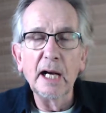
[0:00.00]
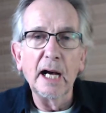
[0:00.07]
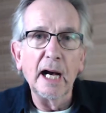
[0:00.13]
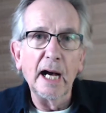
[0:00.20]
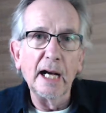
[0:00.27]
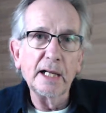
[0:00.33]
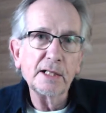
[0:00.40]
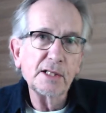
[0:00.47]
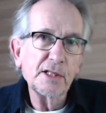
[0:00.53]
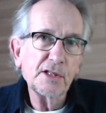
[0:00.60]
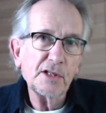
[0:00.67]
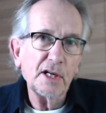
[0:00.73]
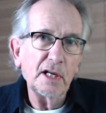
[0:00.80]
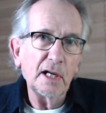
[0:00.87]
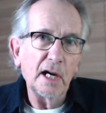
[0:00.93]
and
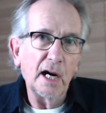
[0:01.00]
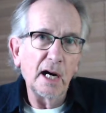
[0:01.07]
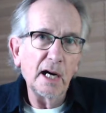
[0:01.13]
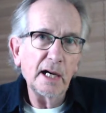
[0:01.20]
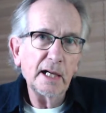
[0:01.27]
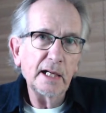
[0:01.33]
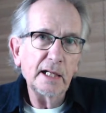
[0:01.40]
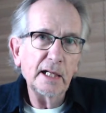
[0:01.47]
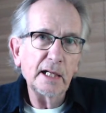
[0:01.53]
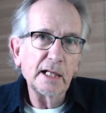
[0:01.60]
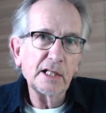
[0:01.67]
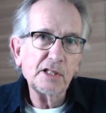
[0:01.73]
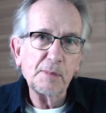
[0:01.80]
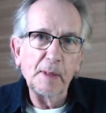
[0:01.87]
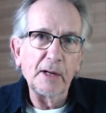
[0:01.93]
I
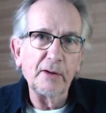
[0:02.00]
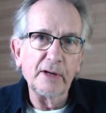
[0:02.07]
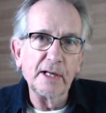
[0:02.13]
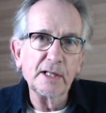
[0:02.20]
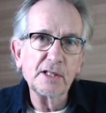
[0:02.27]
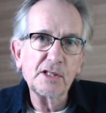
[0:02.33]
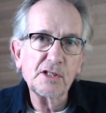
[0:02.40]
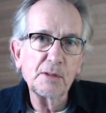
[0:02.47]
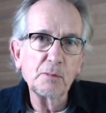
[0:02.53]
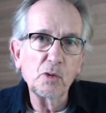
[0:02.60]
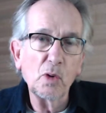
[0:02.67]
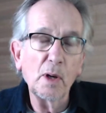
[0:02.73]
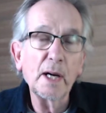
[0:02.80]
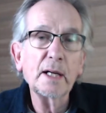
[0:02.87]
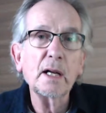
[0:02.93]
experienced some
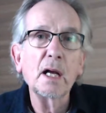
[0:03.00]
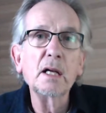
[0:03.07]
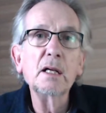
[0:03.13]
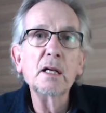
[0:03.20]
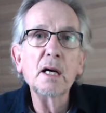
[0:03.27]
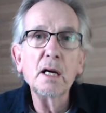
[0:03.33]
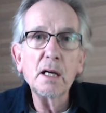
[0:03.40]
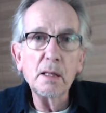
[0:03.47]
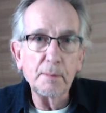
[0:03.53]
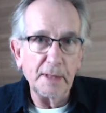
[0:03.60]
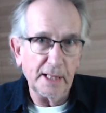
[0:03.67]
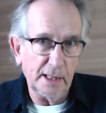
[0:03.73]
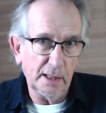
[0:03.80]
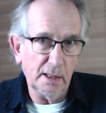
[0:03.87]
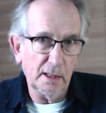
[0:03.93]
quite
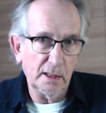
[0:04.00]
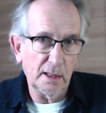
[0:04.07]
alarming